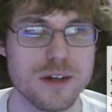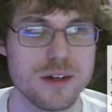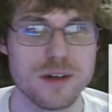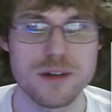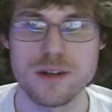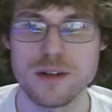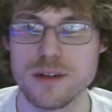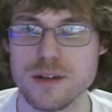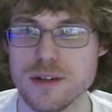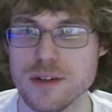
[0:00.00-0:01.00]

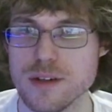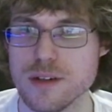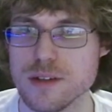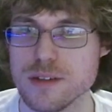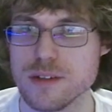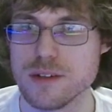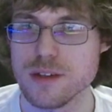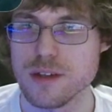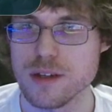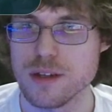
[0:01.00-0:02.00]
Let's
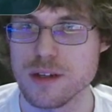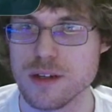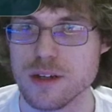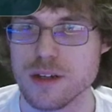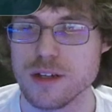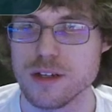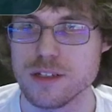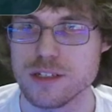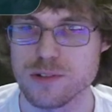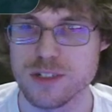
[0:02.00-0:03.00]
see.
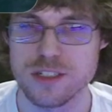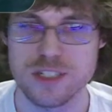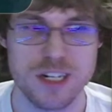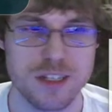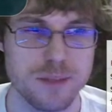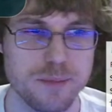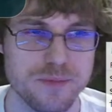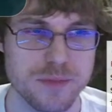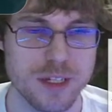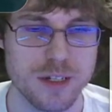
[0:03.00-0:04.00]
Screenshot clip.
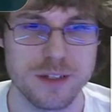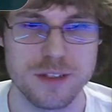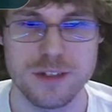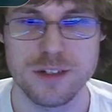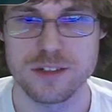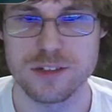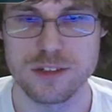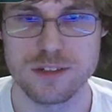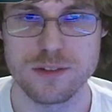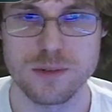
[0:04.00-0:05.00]
Here's a
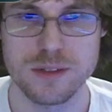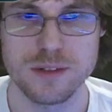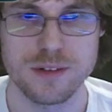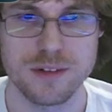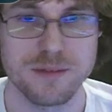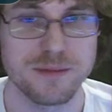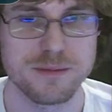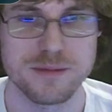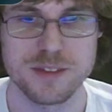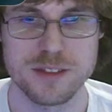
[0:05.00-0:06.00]
useful one.
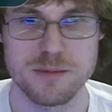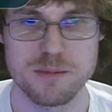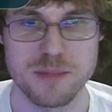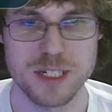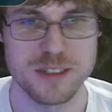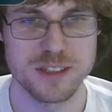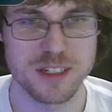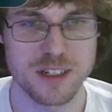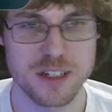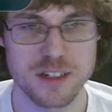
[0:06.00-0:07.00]
My
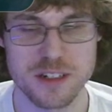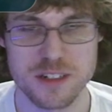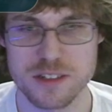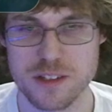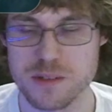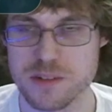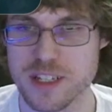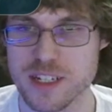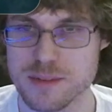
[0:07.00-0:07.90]
instinct again to just close that.